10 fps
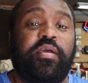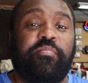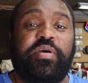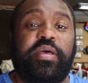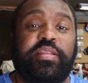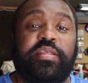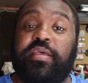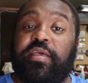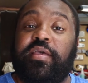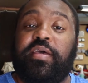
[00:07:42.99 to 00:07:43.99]
but
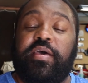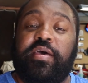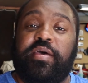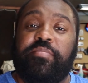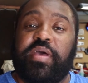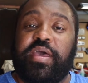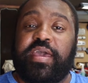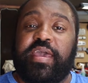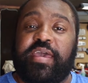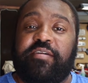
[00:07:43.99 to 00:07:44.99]

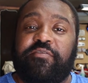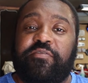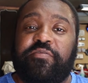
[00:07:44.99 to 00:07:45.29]
I have